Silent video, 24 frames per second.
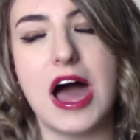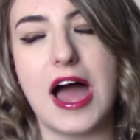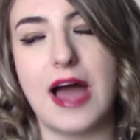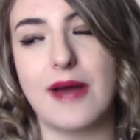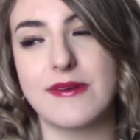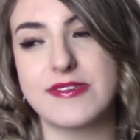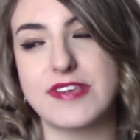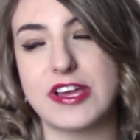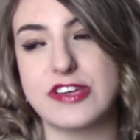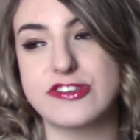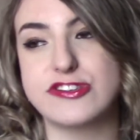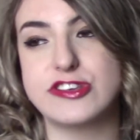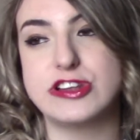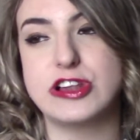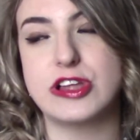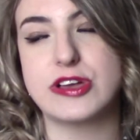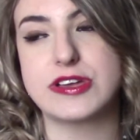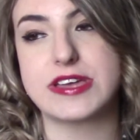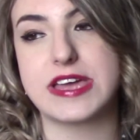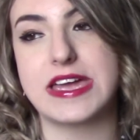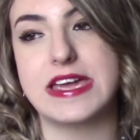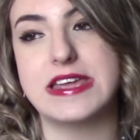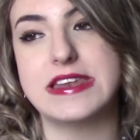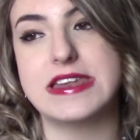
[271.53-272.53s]
I was actually
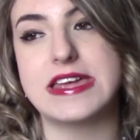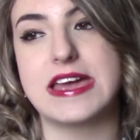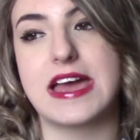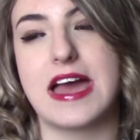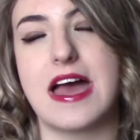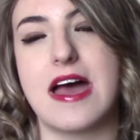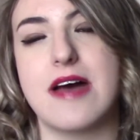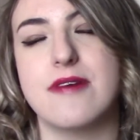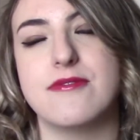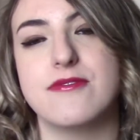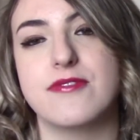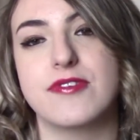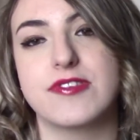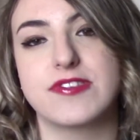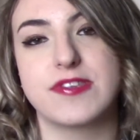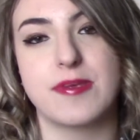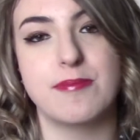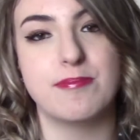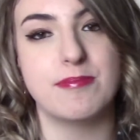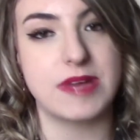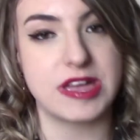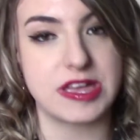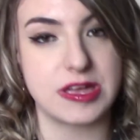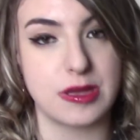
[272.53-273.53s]
looking for
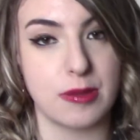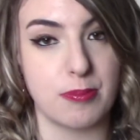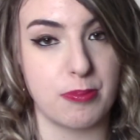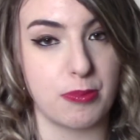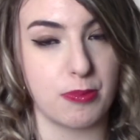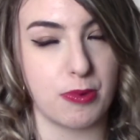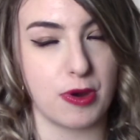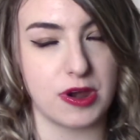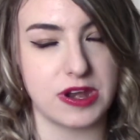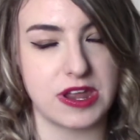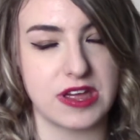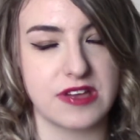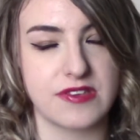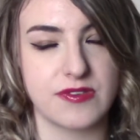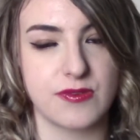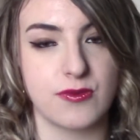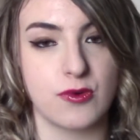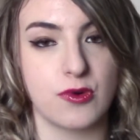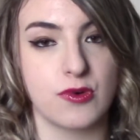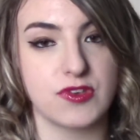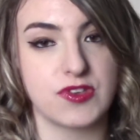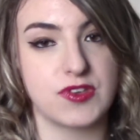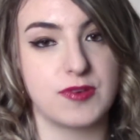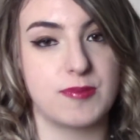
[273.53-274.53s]
some makeup products
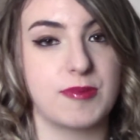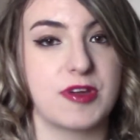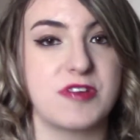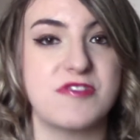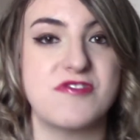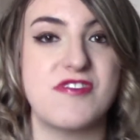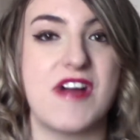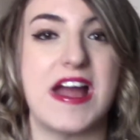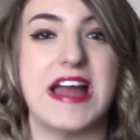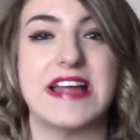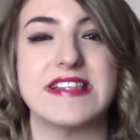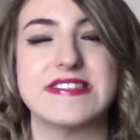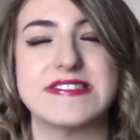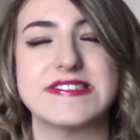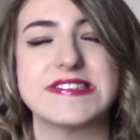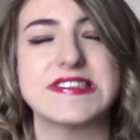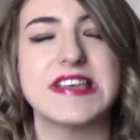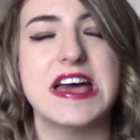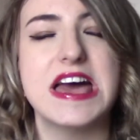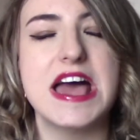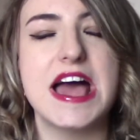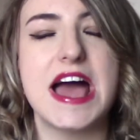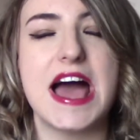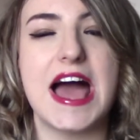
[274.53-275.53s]
for some of my friends,
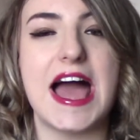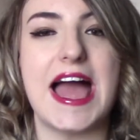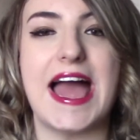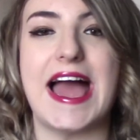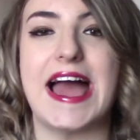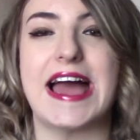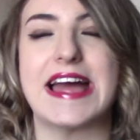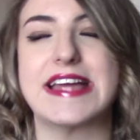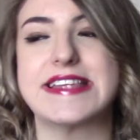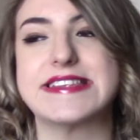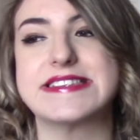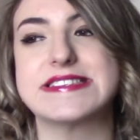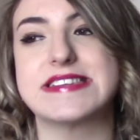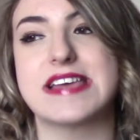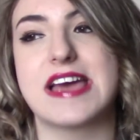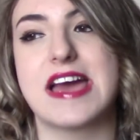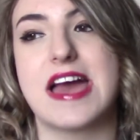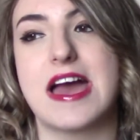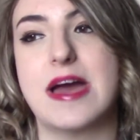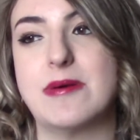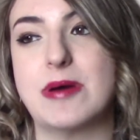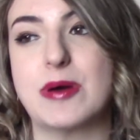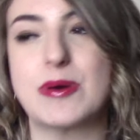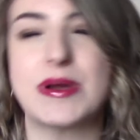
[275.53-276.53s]
and
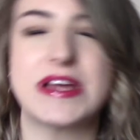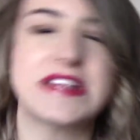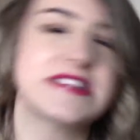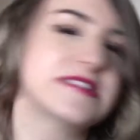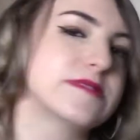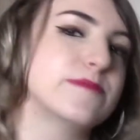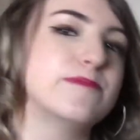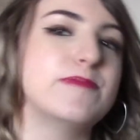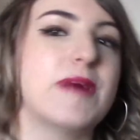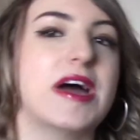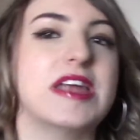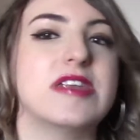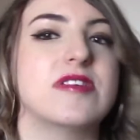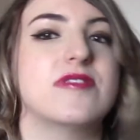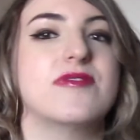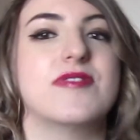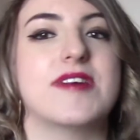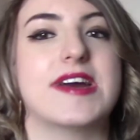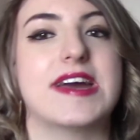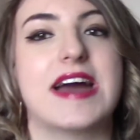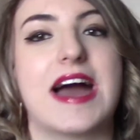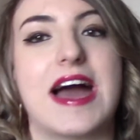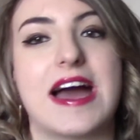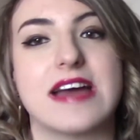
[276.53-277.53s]
I went to
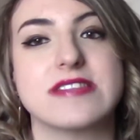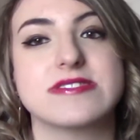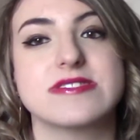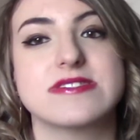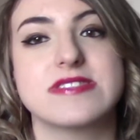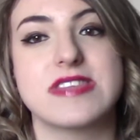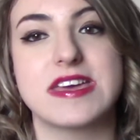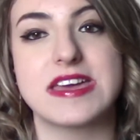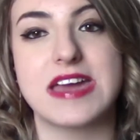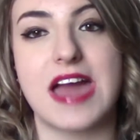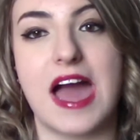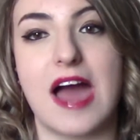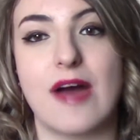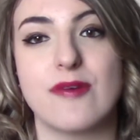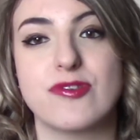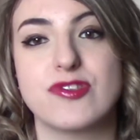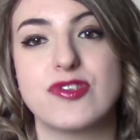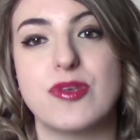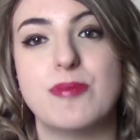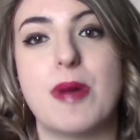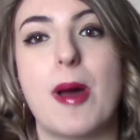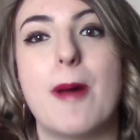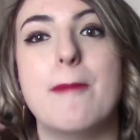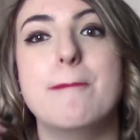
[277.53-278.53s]
Benefit, and they have
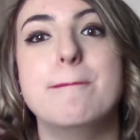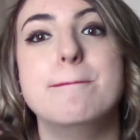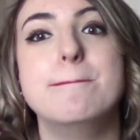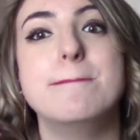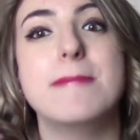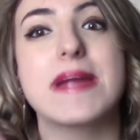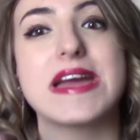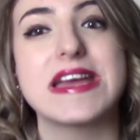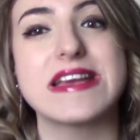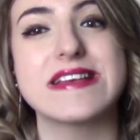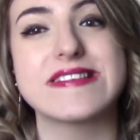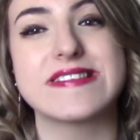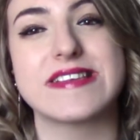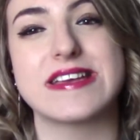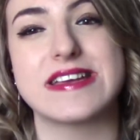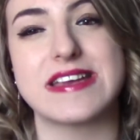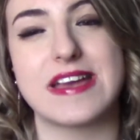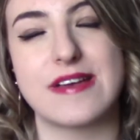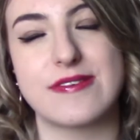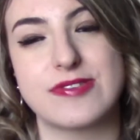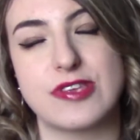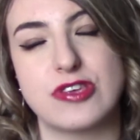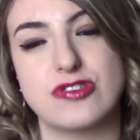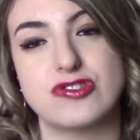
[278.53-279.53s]
some amazing
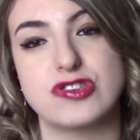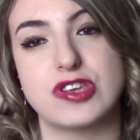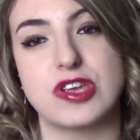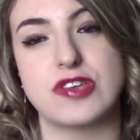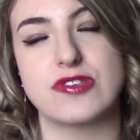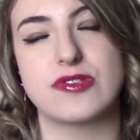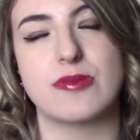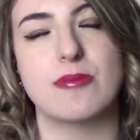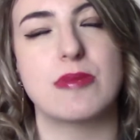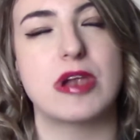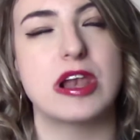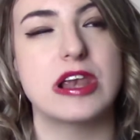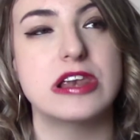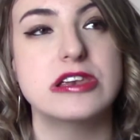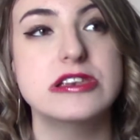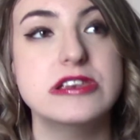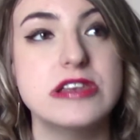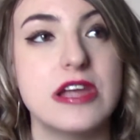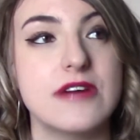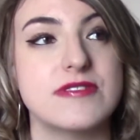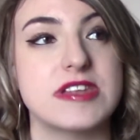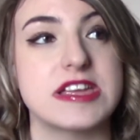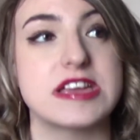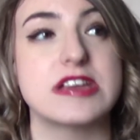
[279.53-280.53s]
gifts this year, some
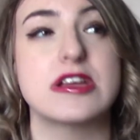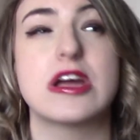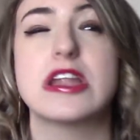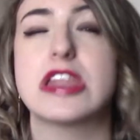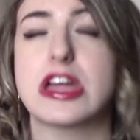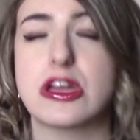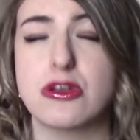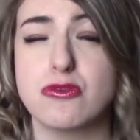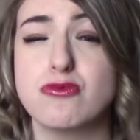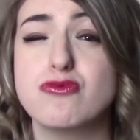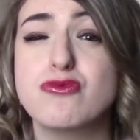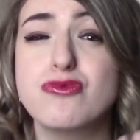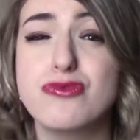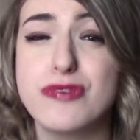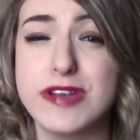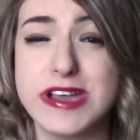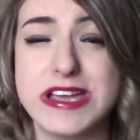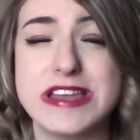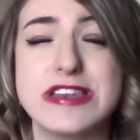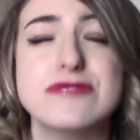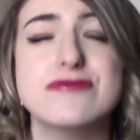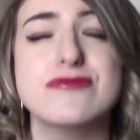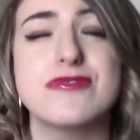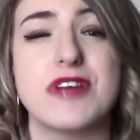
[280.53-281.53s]
lovely, like
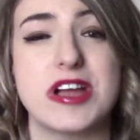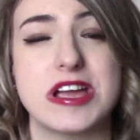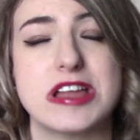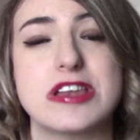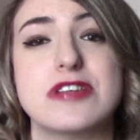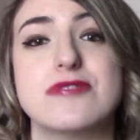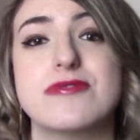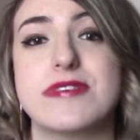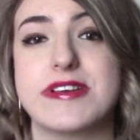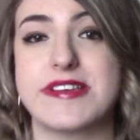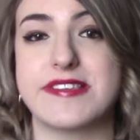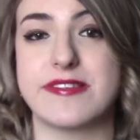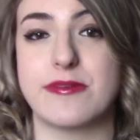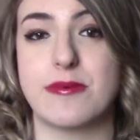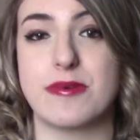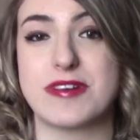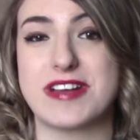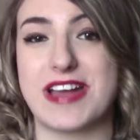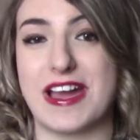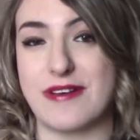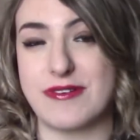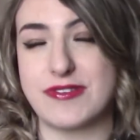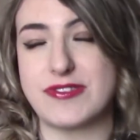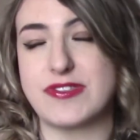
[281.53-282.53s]
really reasonable
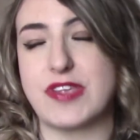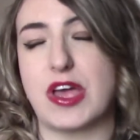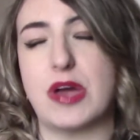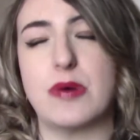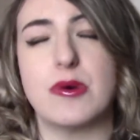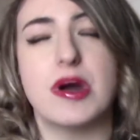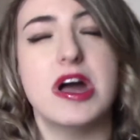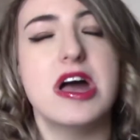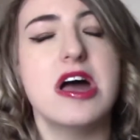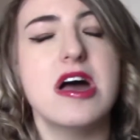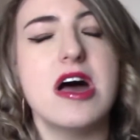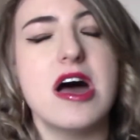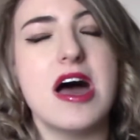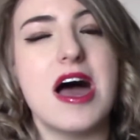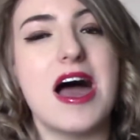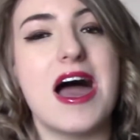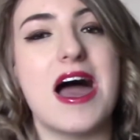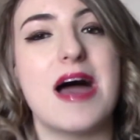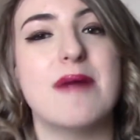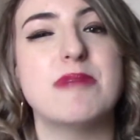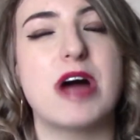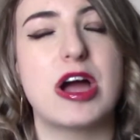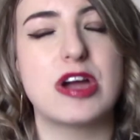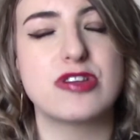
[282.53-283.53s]
gifts. So
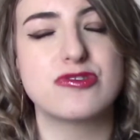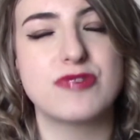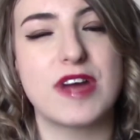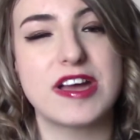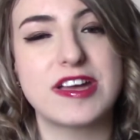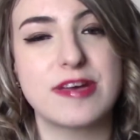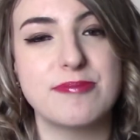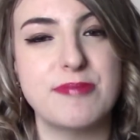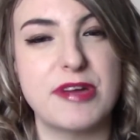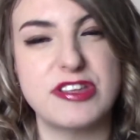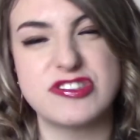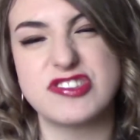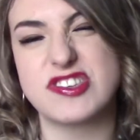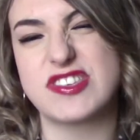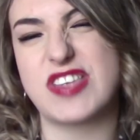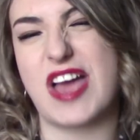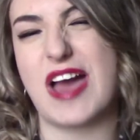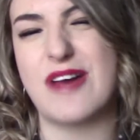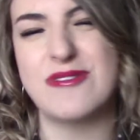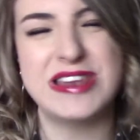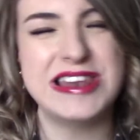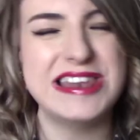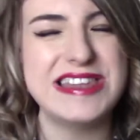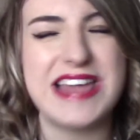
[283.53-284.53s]
I'd recommend just
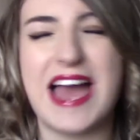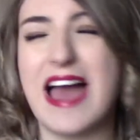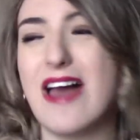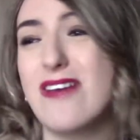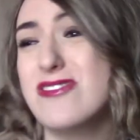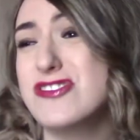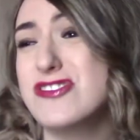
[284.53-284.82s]
have a little